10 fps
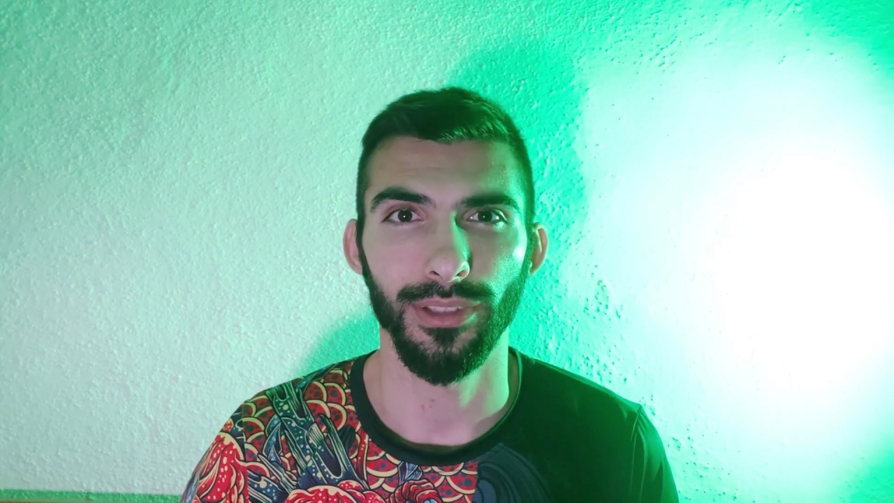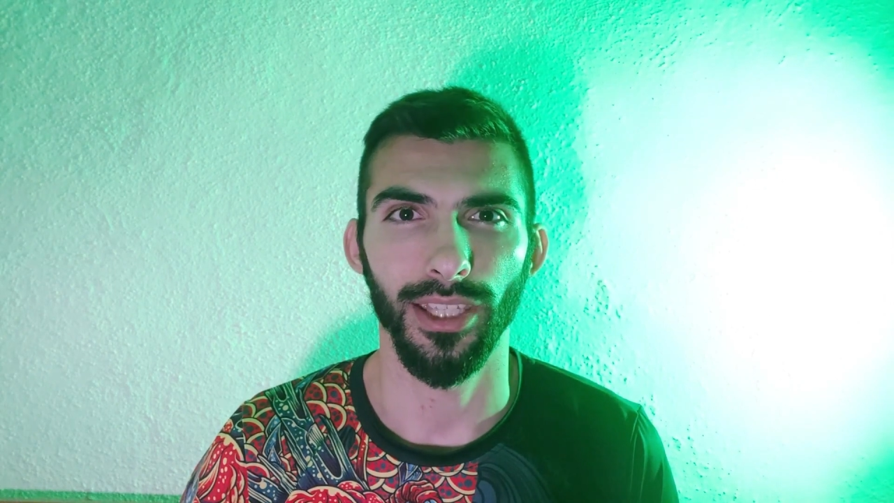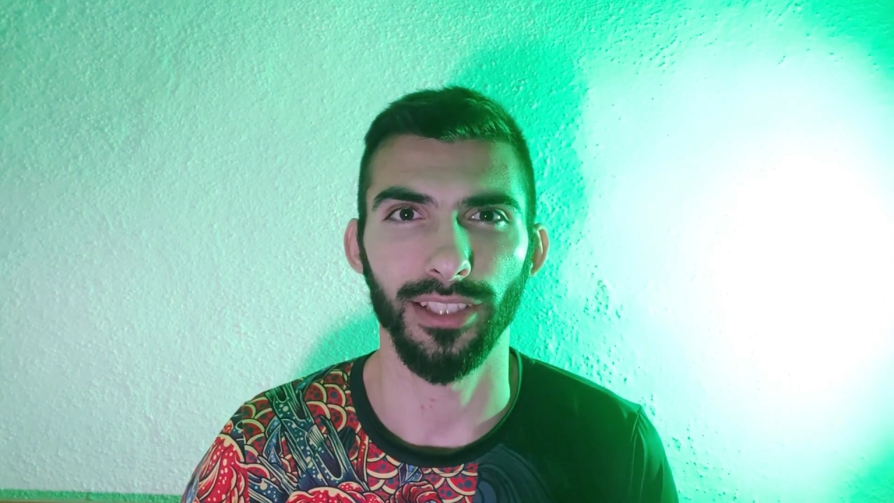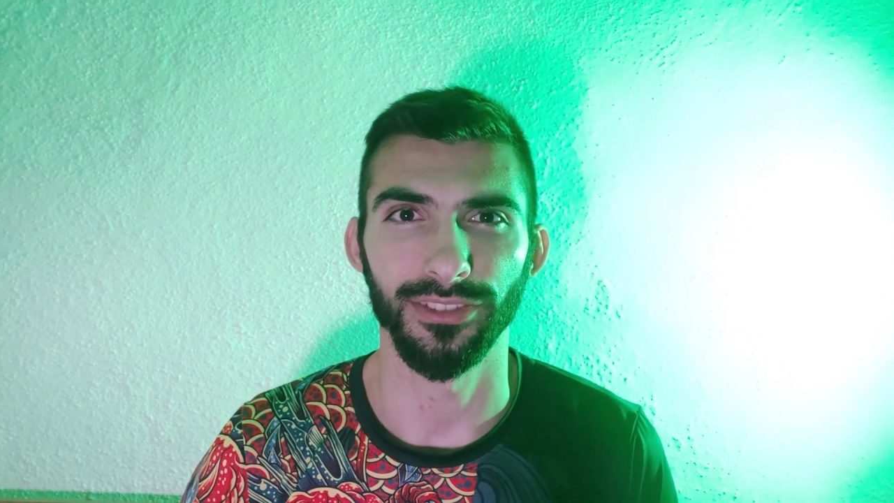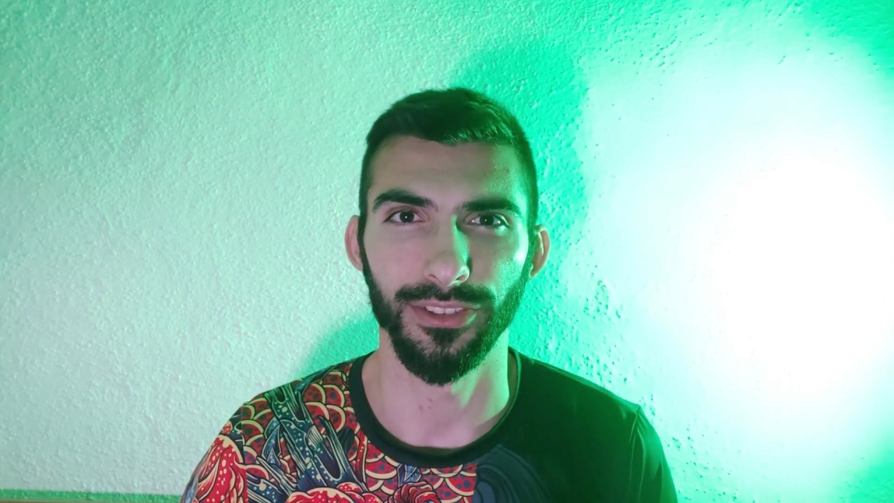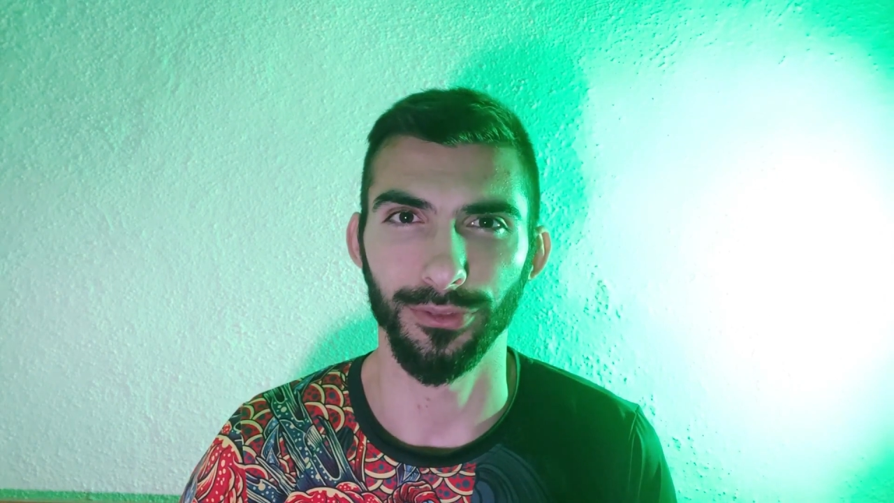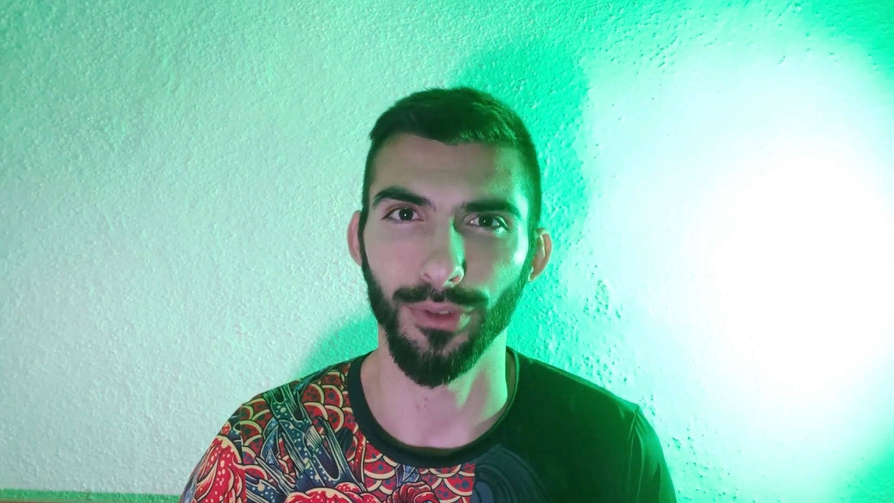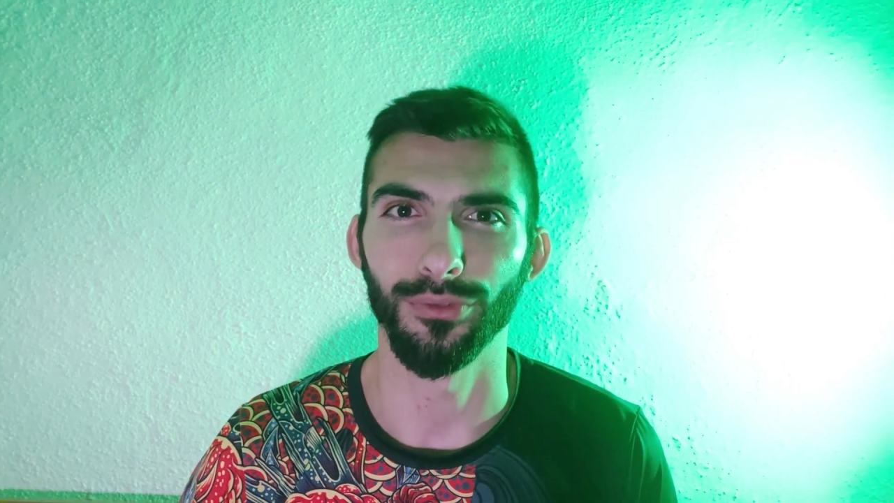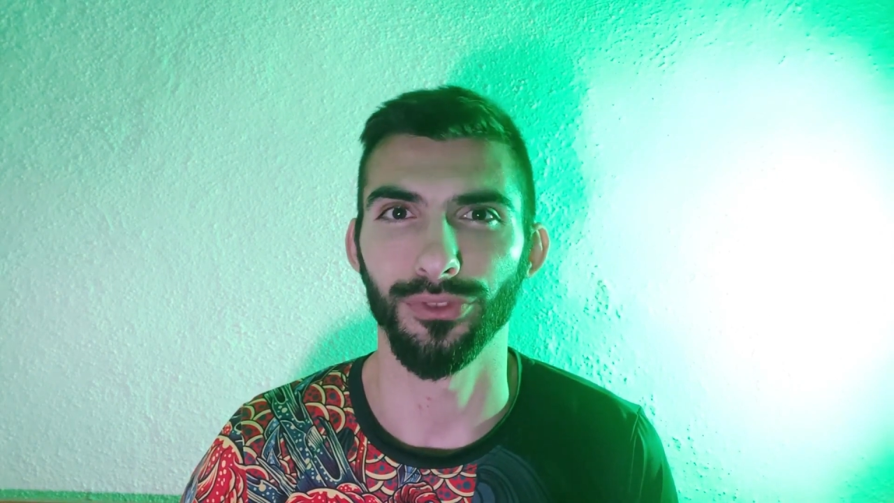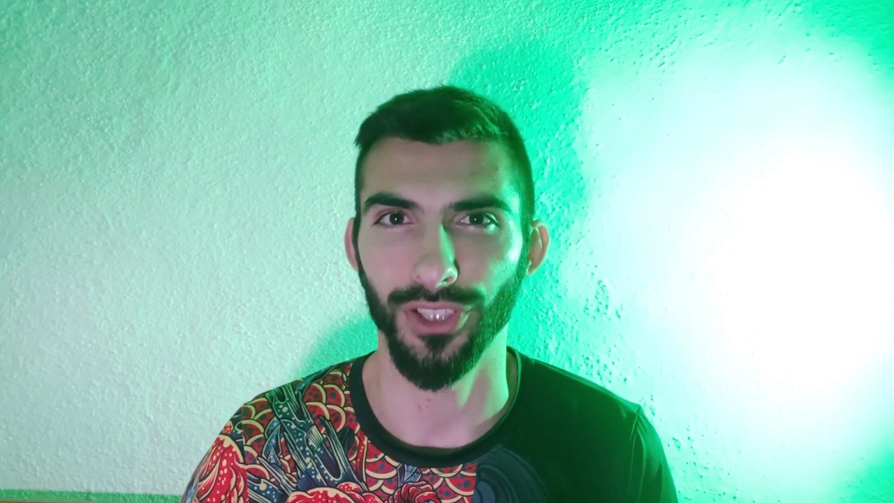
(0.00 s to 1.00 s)
has its
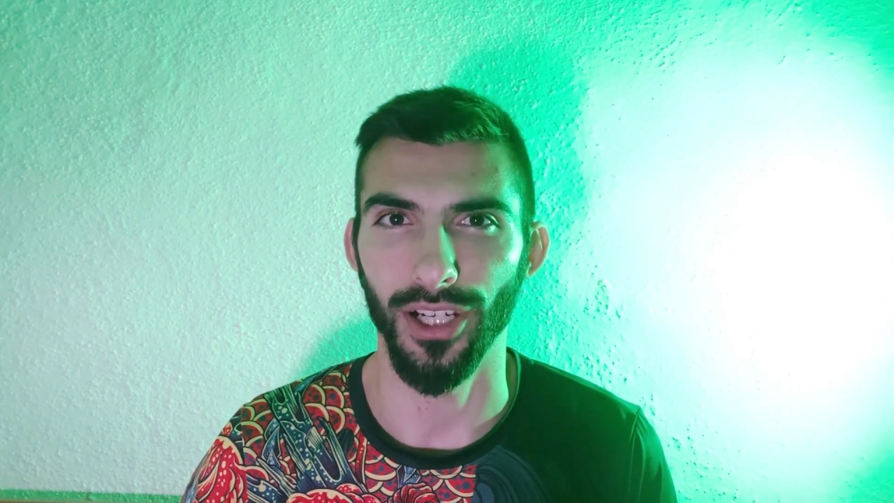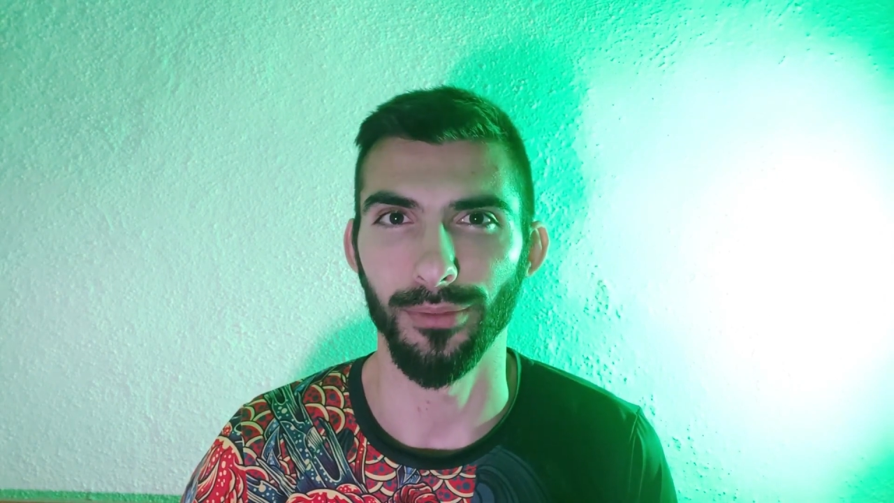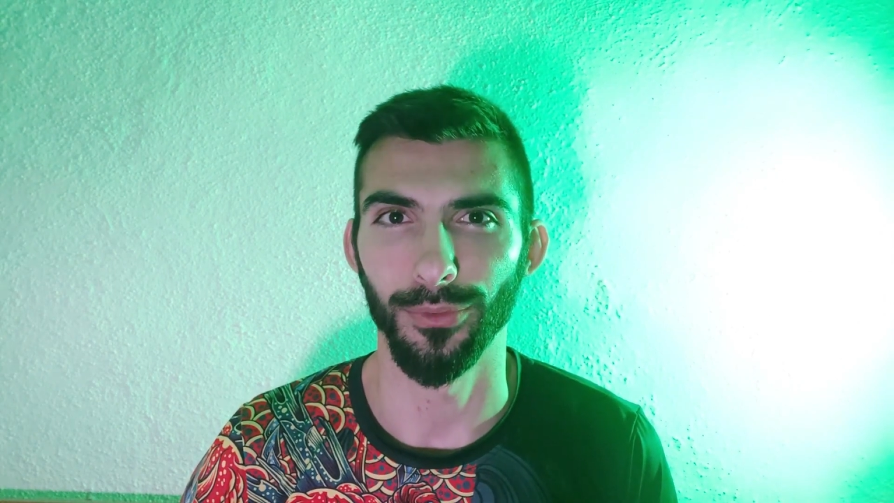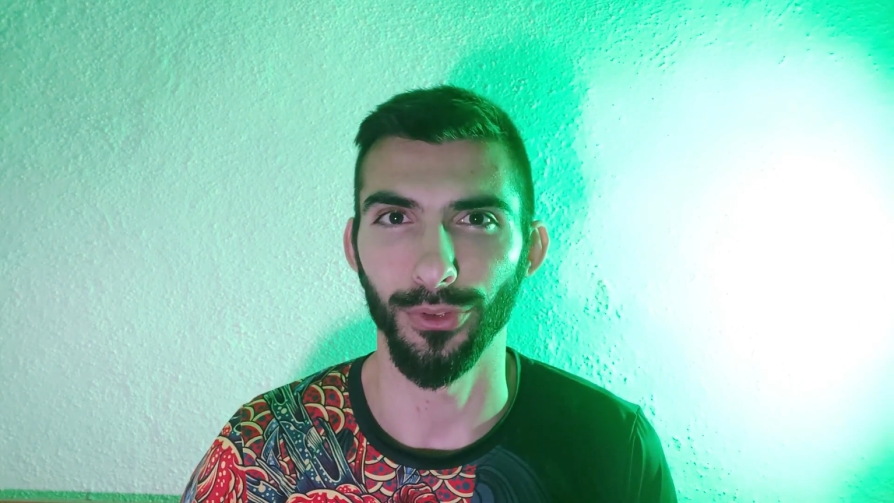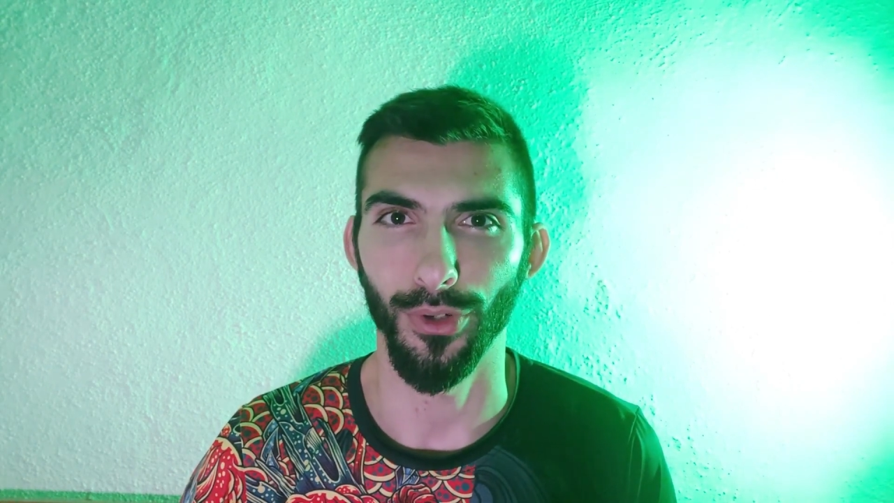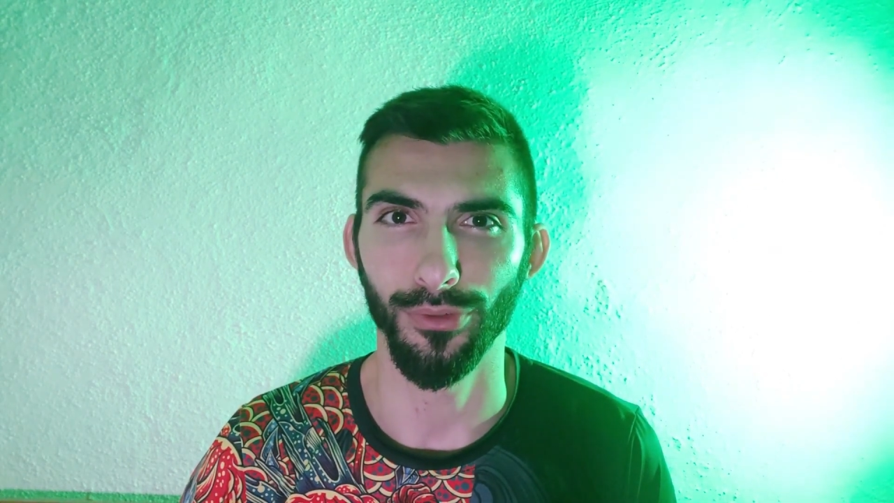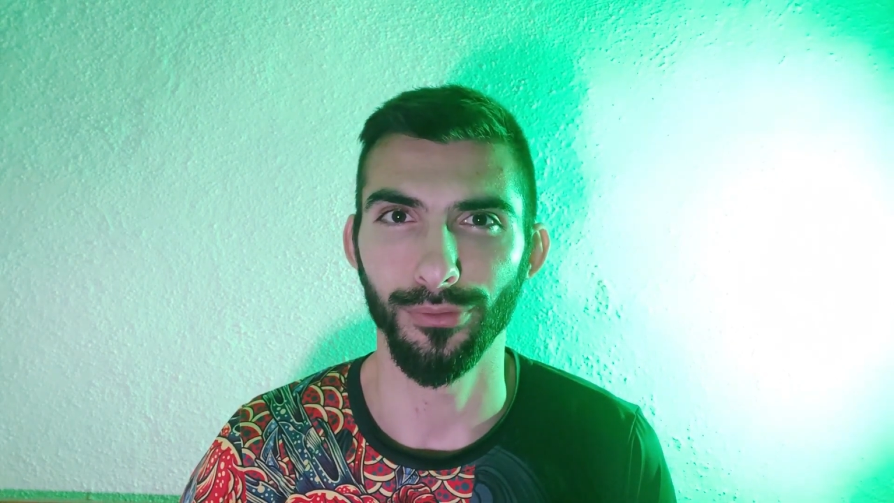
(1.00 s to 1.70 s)
own charm, you know?